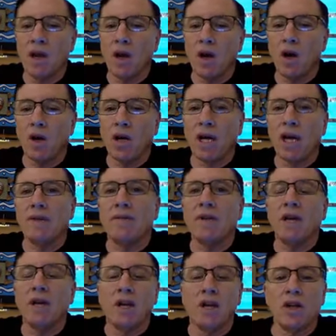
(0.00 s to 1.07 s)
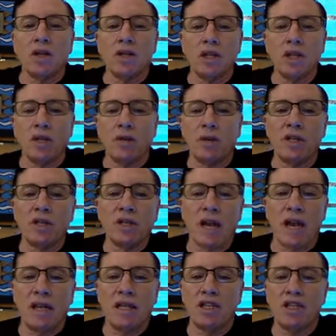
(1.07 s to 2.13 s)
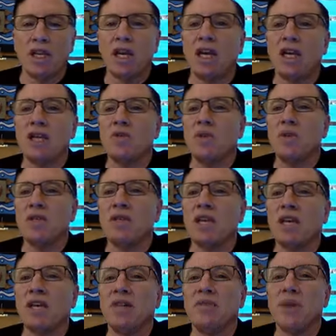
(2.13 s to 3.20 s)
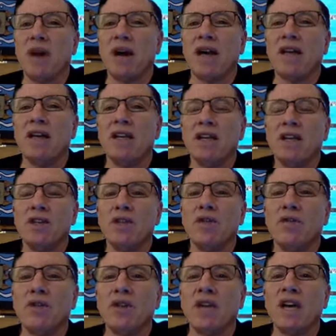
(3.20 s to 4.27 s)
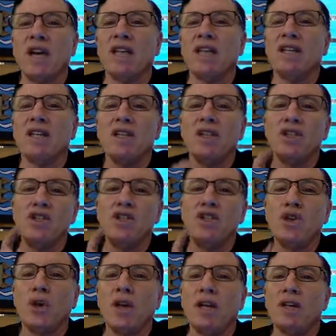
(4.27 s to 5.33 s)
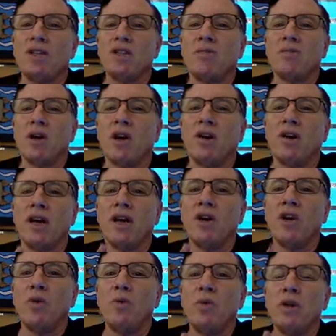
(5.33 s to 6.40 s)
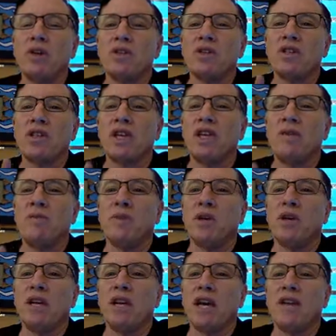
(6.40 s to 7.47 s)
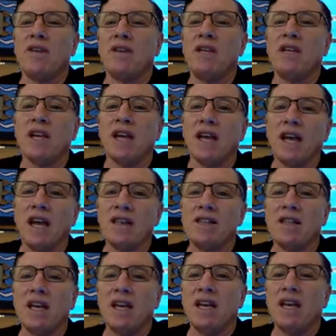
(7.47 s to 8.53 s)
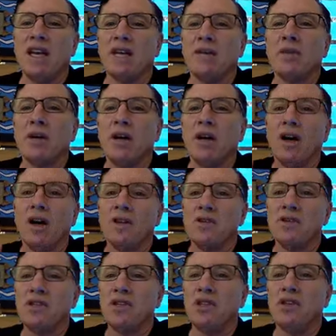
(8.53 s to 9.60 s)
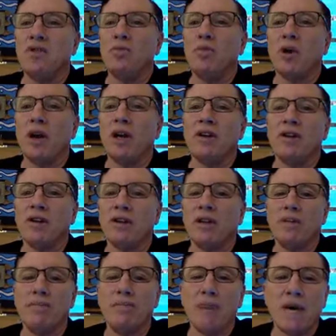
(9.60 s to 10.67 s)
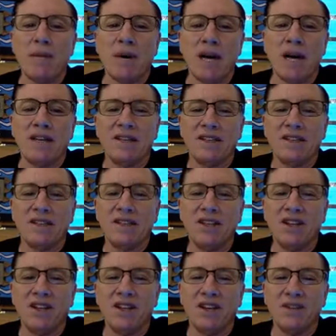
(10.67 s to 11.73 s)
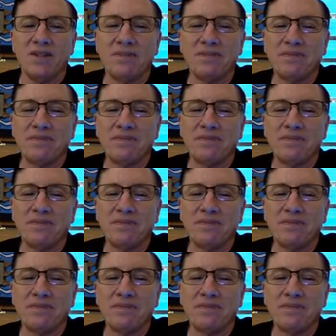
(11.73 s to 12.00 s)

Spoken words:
Okay, here's a little bit of Skylee Shaye as we say goodbye. Don't forget, join us tomorrow at Hope Hills Sunday morning gathering at 10 a.m., I'll see you bright and early. Bye-bye. Here you go.